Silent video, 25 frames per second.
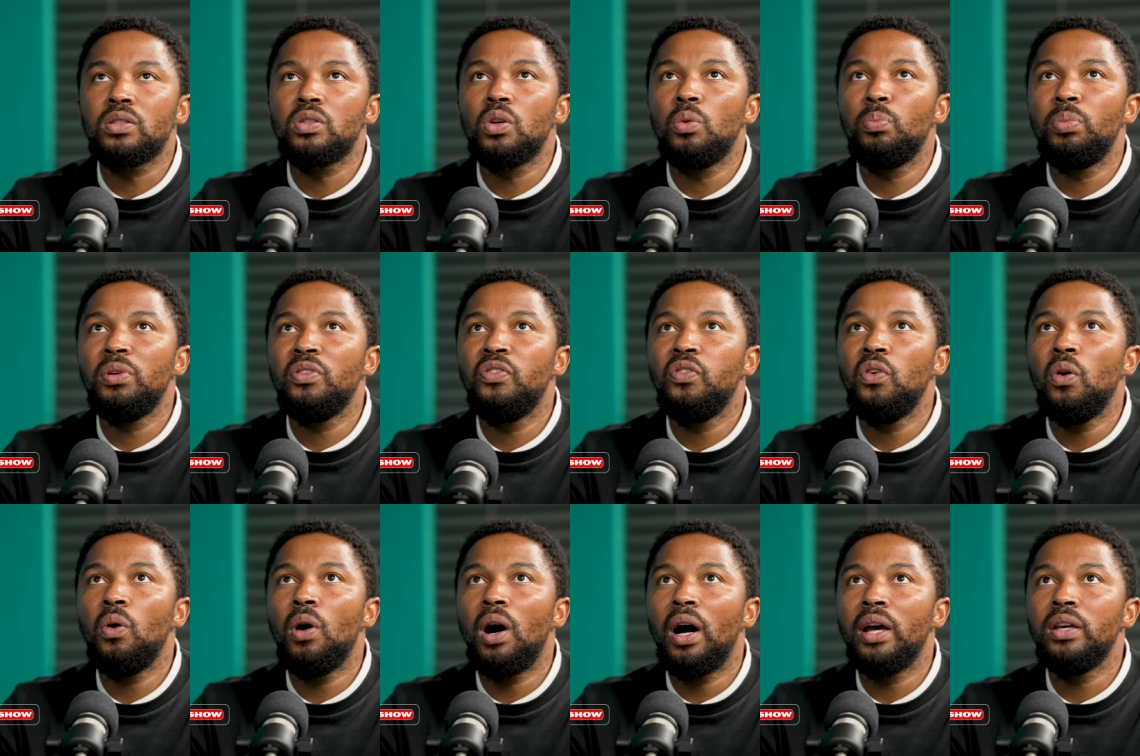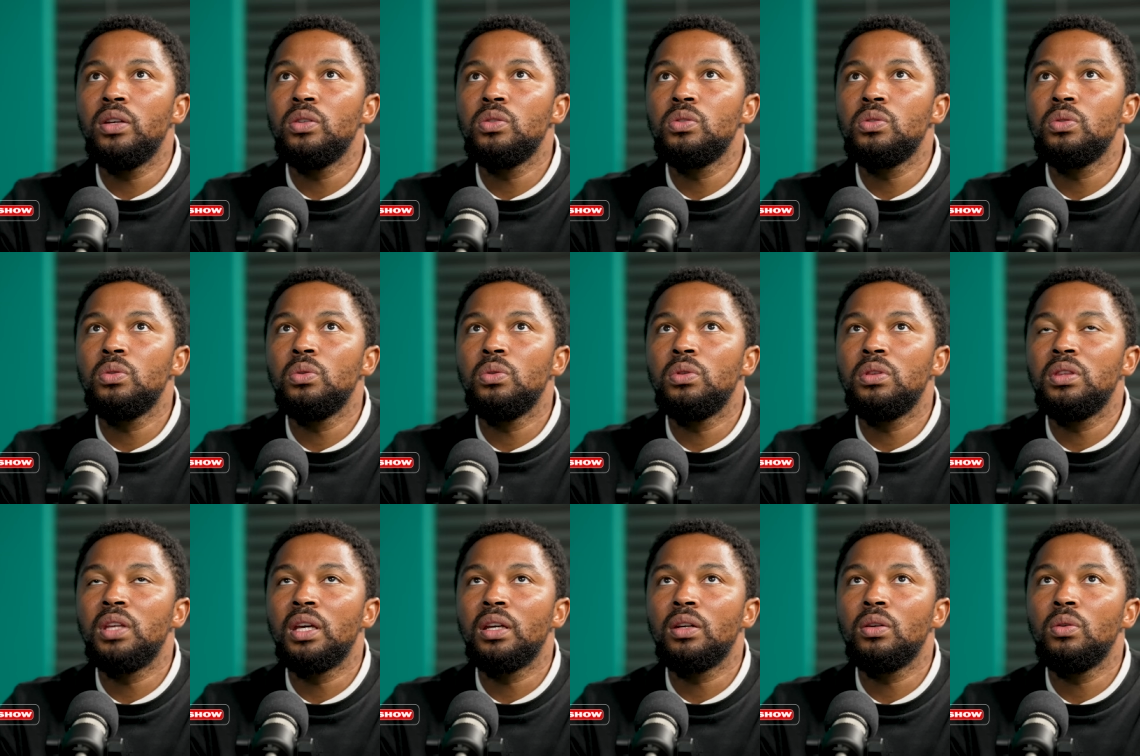so before I used to
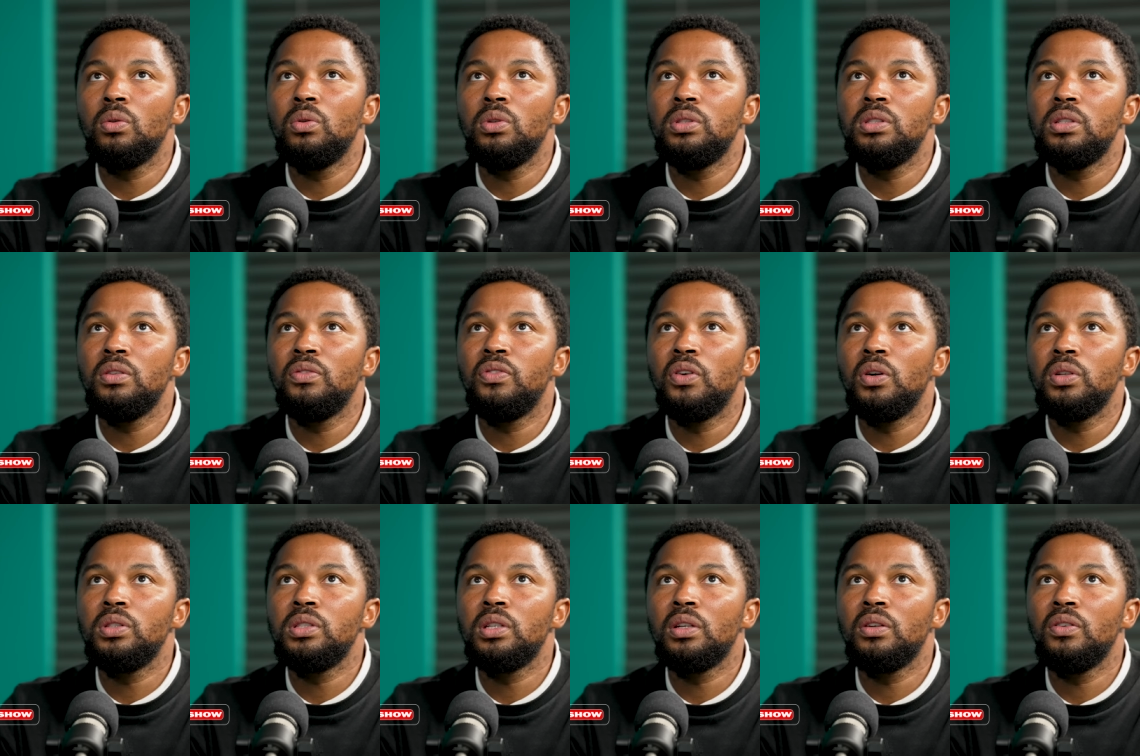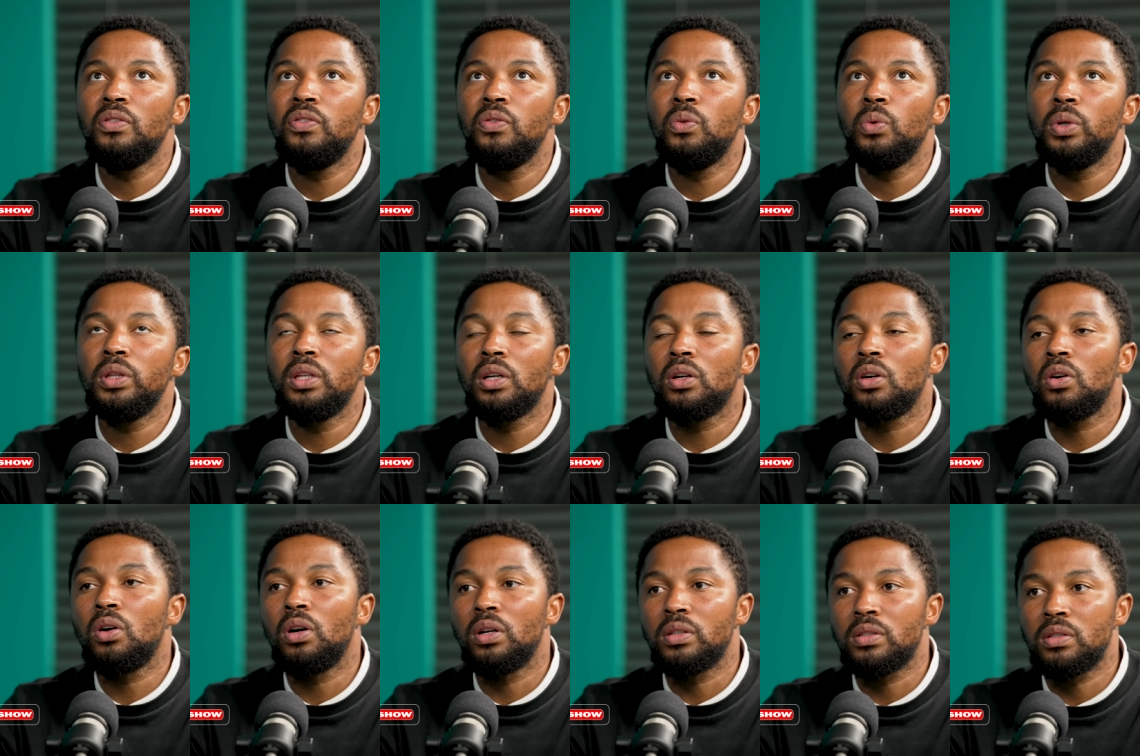think Uguti voting with the
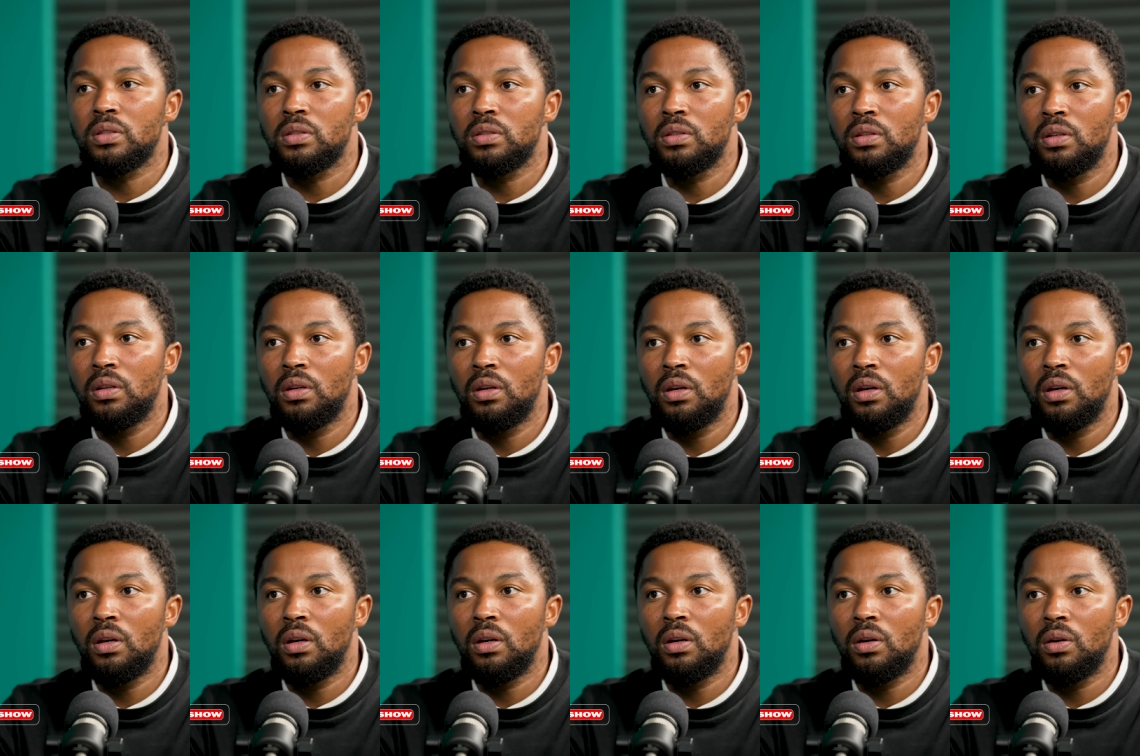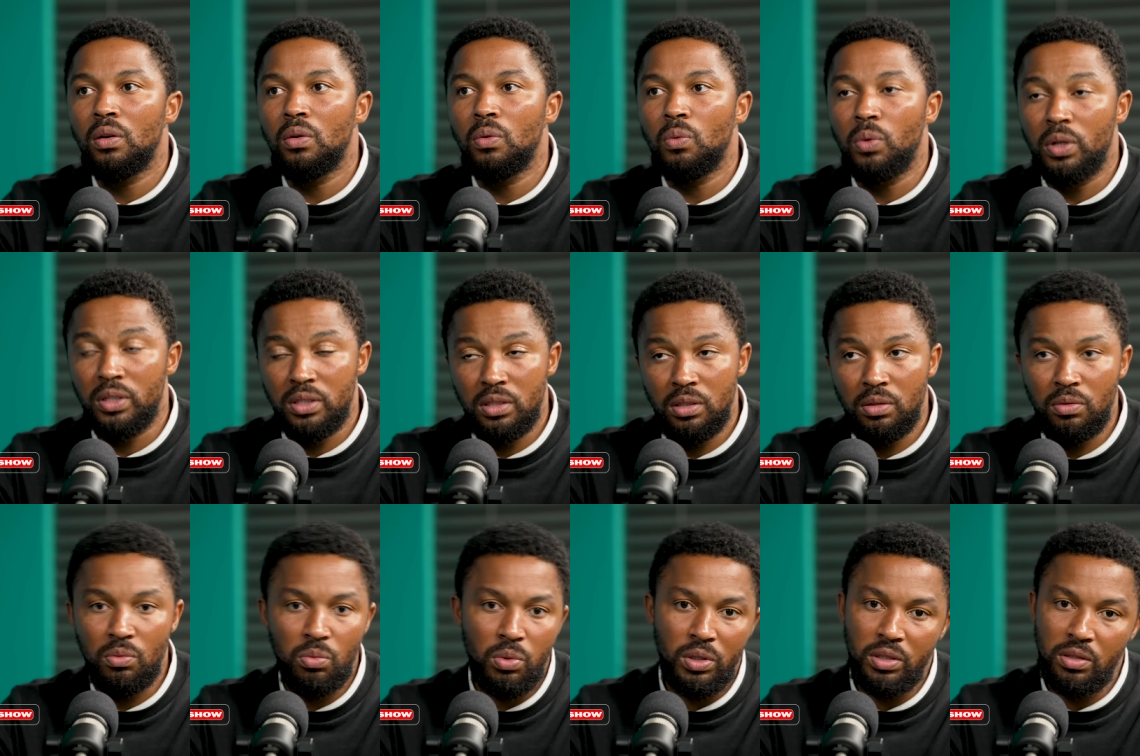cross
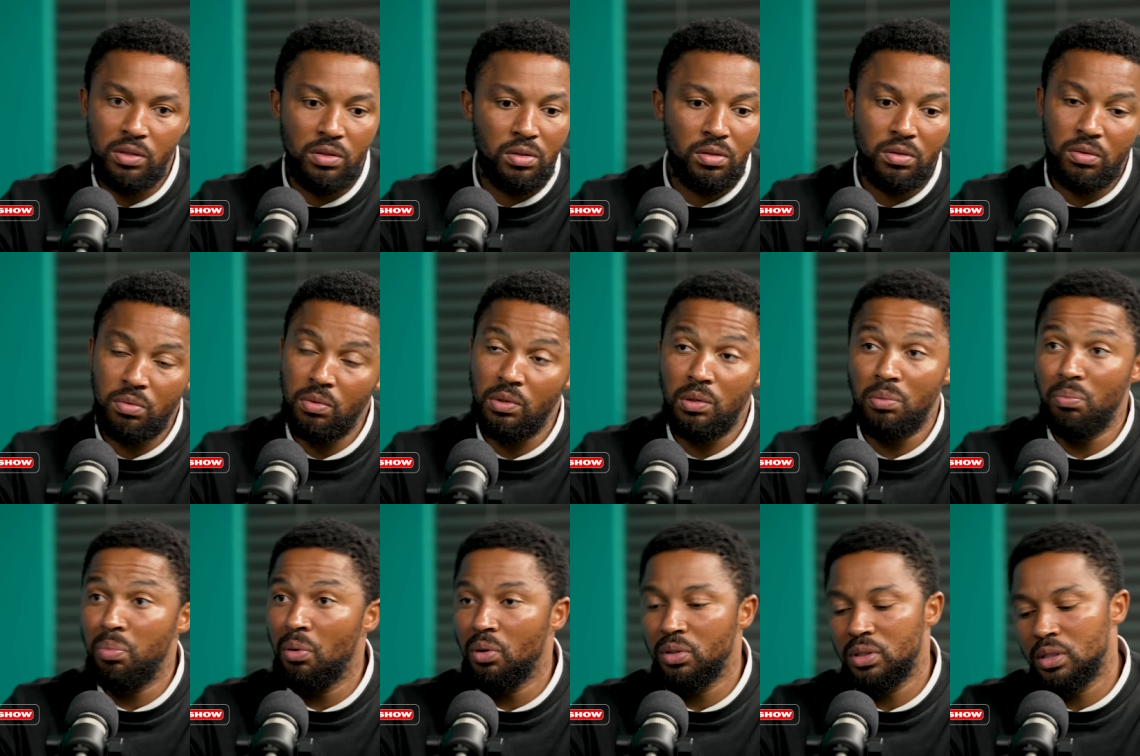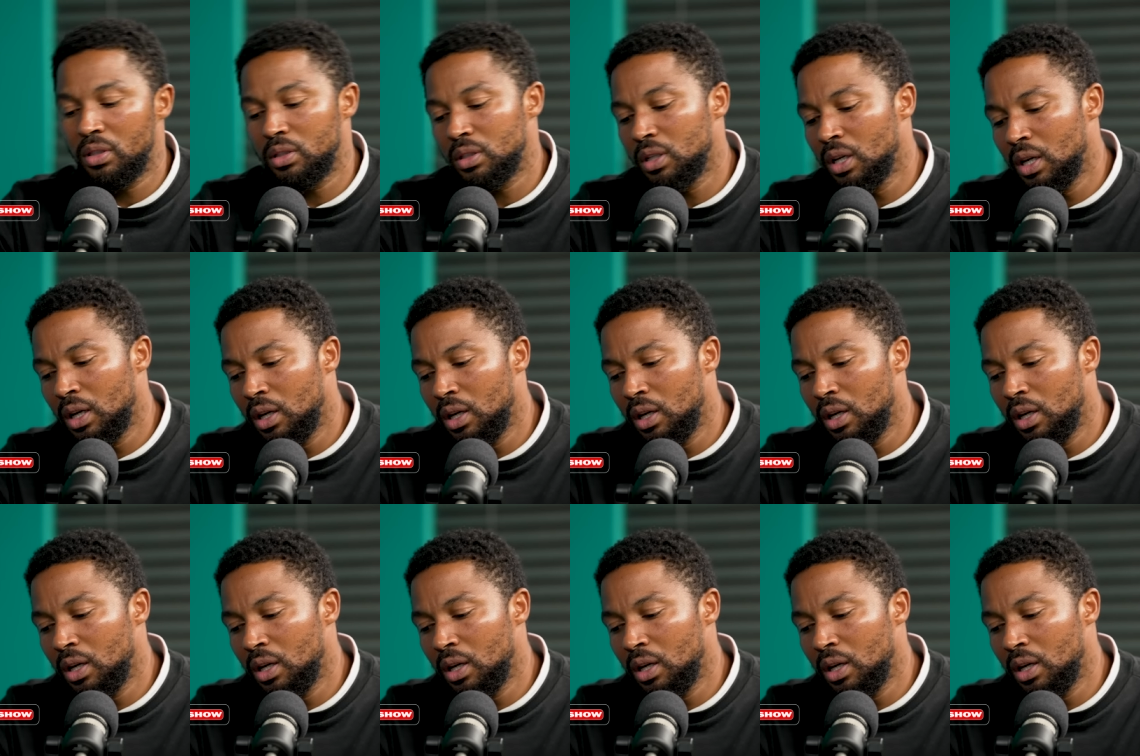was important.